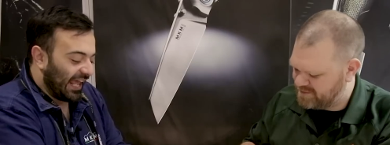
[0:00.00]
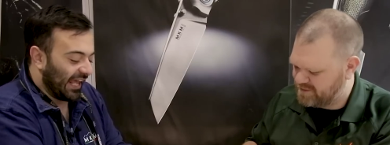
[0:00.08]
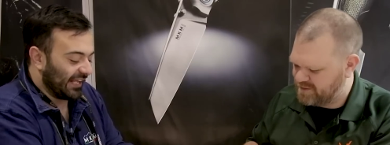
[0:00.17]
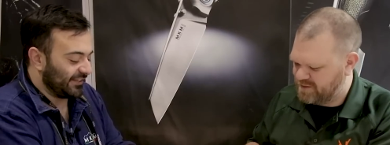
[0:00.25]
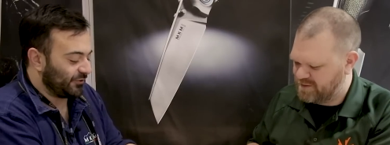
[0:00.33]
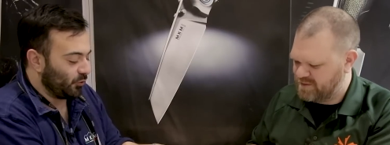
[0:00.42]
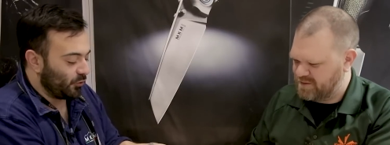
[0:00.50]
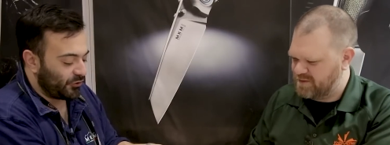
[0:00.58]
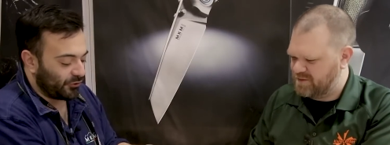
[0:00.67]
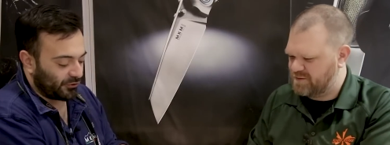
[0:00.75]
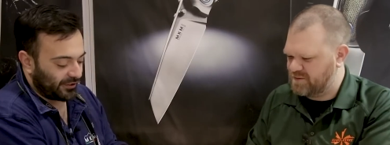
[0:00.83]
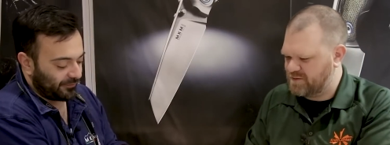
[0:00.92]
Speaker 1: yeah. And
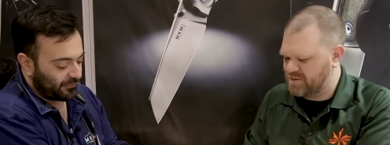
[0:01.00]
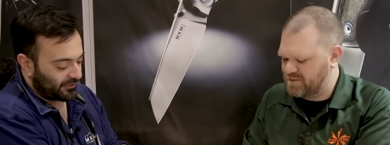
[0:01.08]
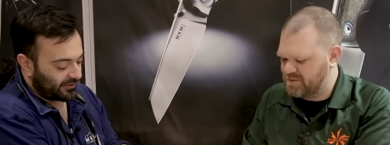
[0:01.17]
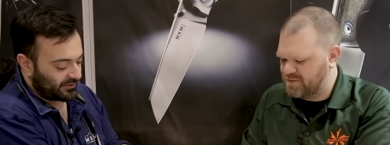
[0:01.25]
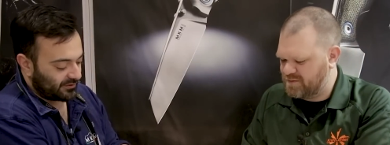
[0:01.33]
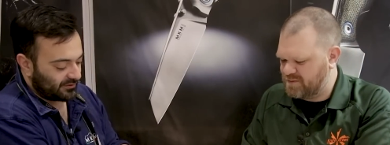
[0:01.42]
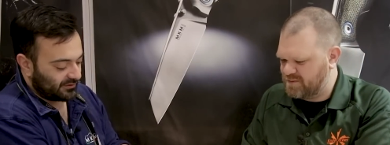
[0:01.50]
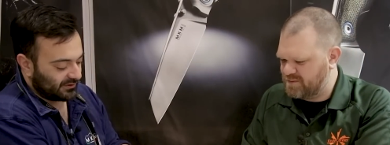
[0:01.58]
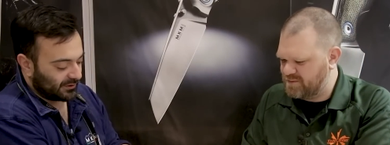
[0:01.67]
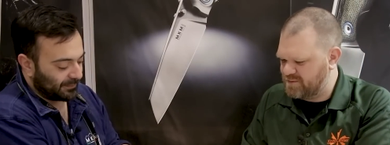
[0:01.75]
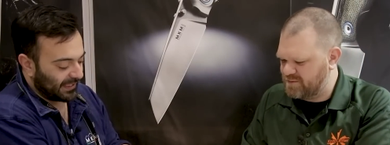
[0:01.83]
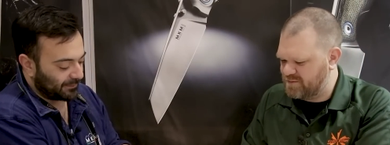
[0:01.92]
230 for
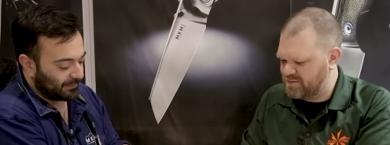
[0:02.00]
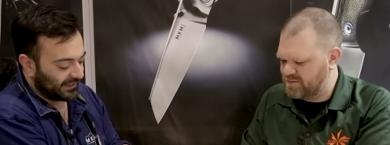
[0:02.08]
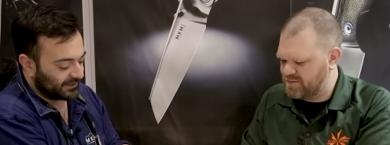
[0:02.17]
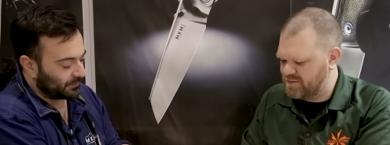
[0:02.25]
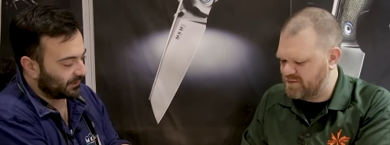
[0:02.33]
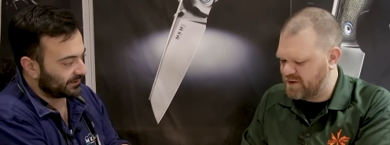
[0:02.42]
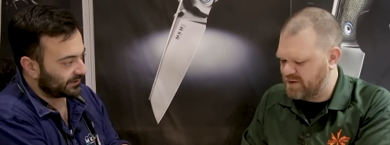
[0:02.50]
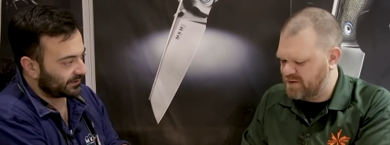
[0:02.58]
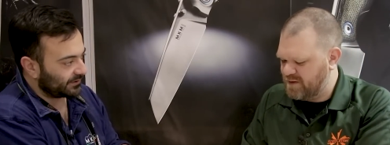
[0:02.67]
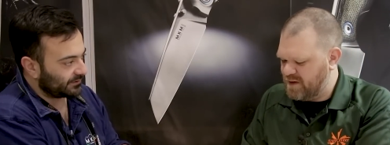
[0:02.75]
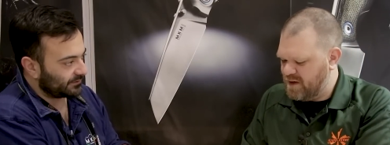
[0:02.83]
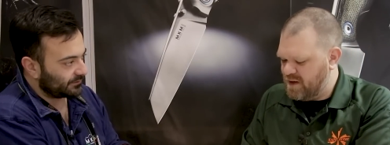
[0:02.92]
the Black blade
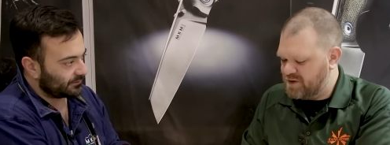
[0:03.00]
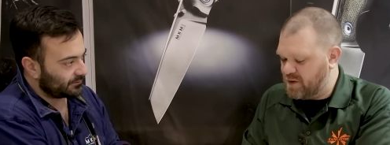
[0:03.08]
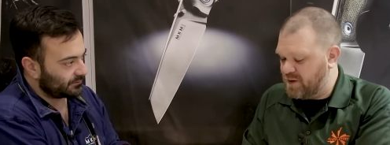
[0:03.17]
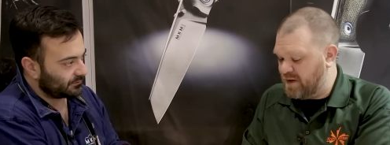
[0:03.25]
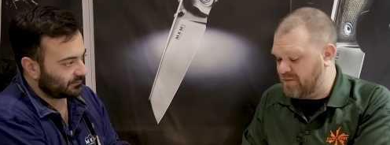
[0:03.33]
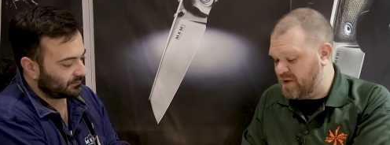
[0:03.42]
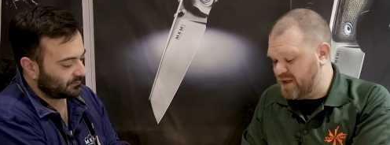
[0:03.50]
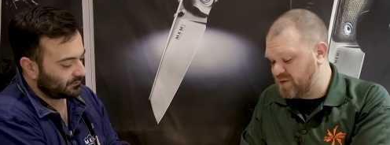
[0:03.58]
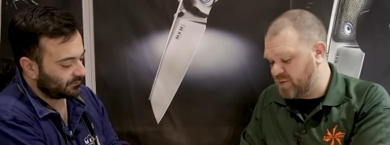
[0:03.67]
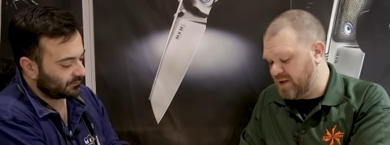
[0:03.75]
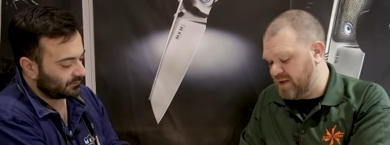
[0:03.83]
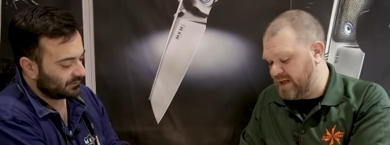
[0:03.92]
ones.
Speaker 2: So even
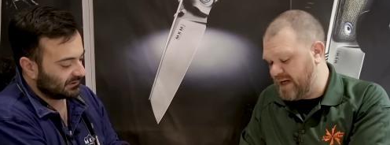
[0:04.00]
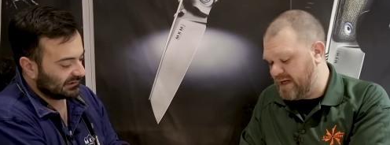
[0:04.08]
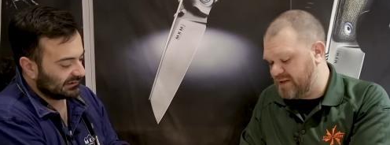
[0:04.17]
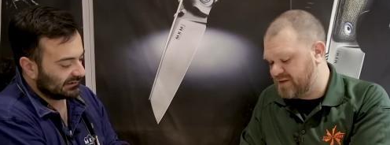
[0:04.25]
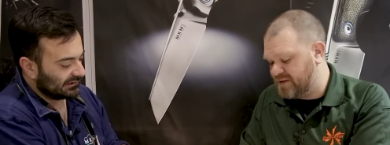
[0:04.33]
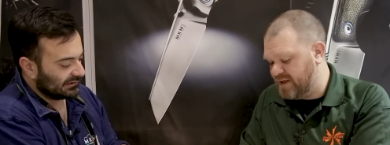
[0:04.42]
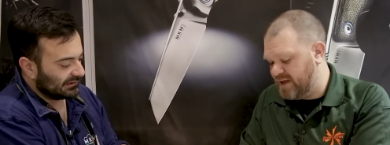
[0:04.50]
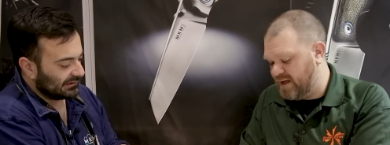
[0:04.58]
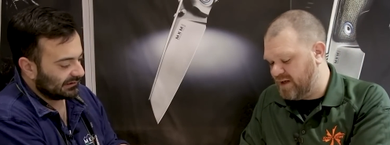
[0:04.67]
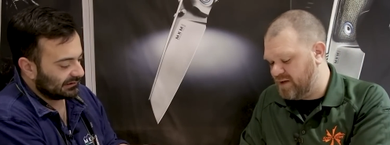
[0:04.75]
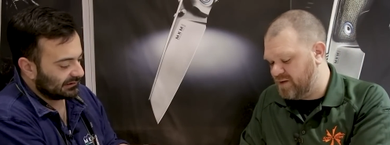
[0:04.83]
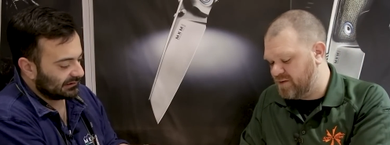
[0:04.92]
this one that has the
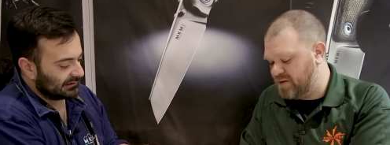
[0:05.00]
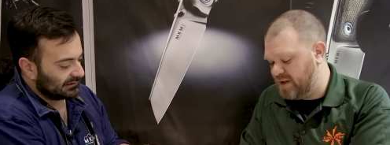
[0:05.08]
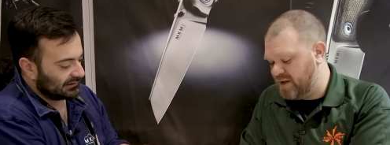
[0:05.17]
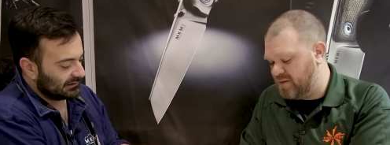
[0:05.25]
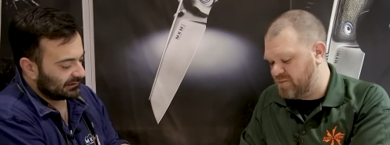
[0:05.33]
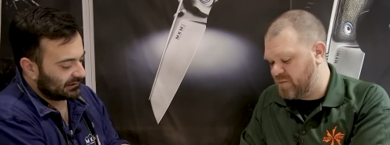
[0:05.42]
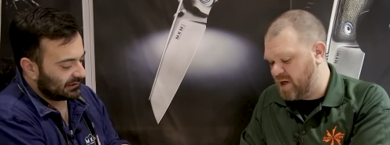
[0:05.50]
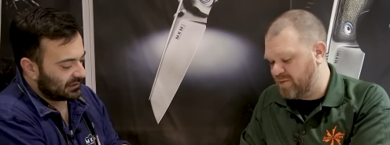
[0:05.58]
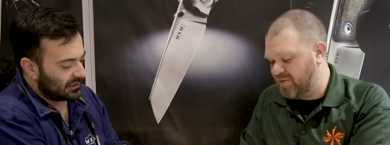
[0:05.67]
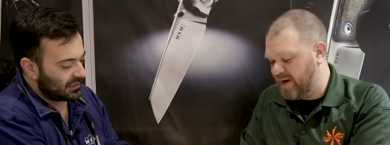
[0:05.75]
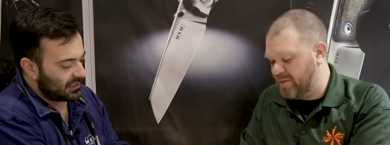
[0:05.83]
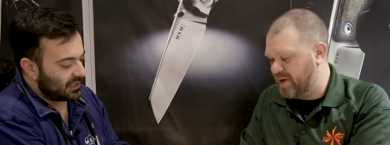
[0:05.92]
uh, the
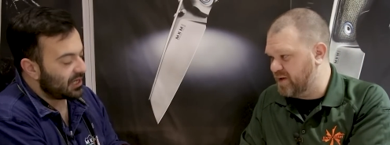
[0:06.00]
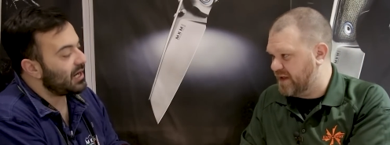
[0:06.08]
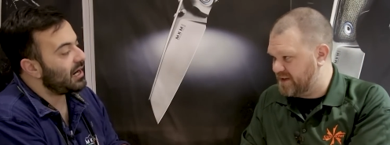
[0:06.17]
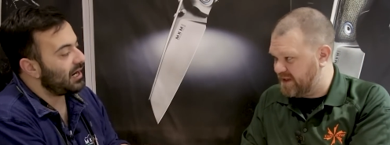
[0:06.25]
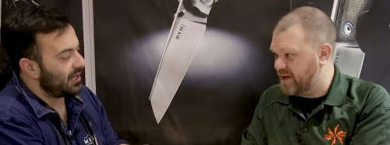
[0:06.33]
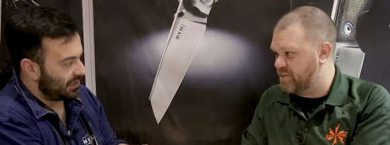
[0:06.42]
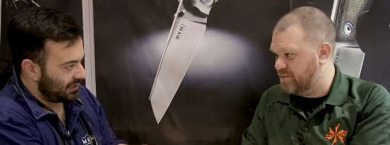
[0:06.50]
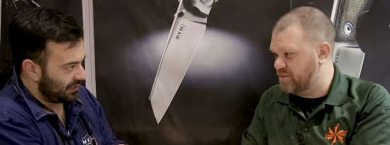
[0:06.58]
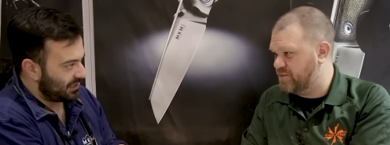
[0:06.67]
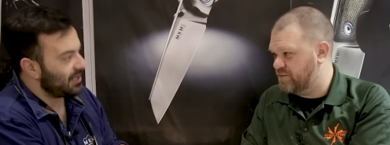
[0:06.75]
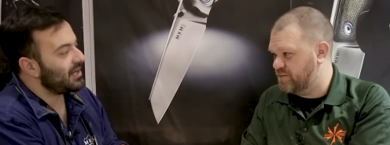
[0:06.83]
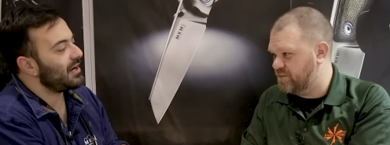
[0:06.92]
carbon fiber inlay, same
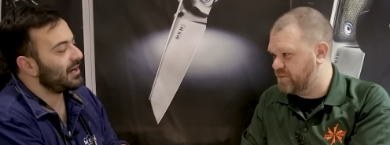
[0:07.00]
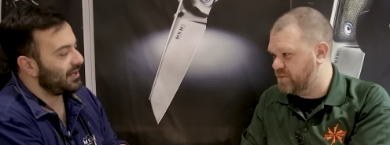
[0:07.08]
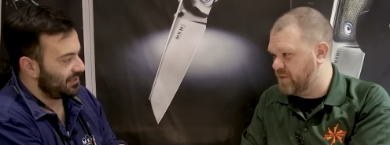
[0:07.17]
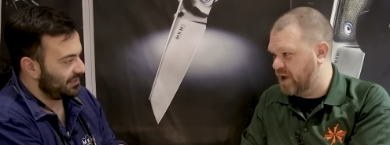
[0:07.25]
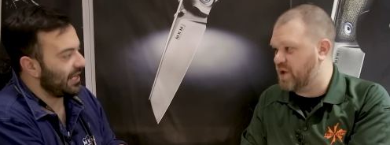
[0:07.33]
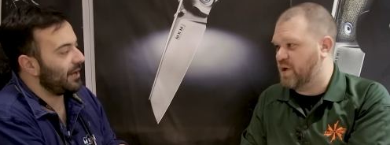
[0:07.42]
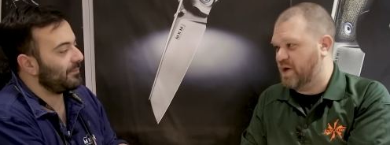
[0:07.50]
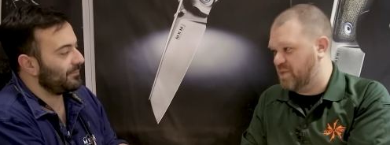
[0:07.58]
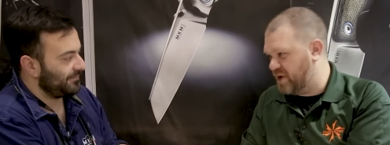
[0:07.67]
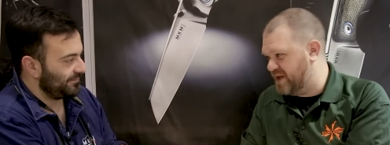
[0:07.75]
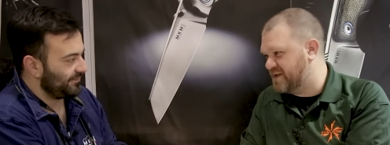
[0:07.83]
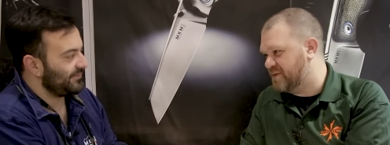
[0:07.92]
uncoated yeah.
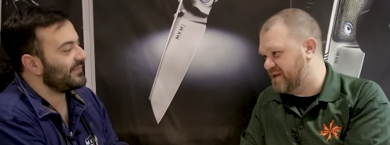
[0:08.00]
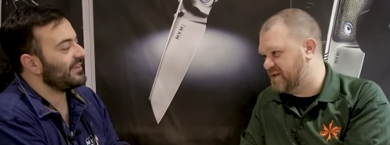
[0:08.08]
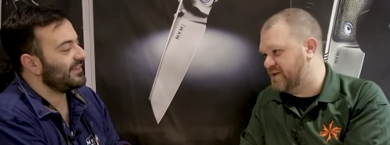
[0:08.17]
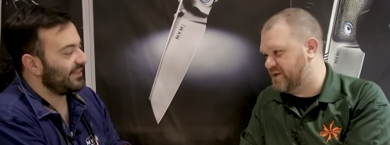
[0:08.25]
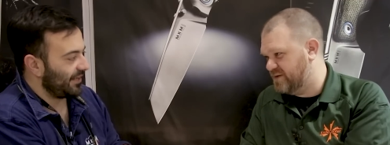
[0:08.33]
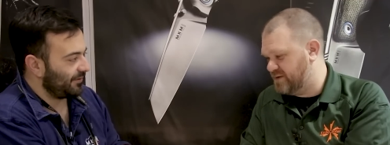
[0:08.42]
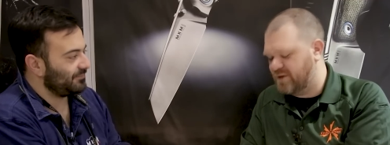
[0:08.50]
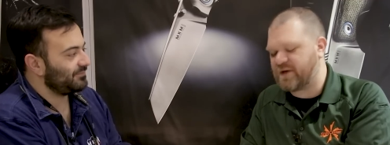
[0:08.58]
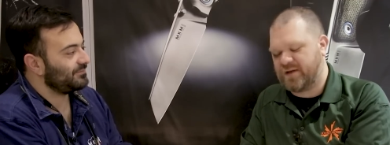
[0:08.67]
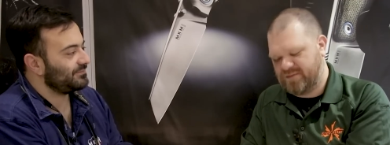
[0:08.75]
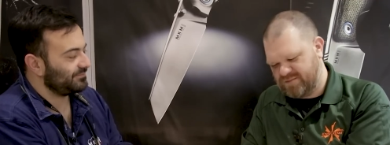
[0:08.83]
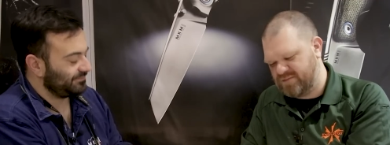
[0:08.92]
price basically. Yeah. Okay.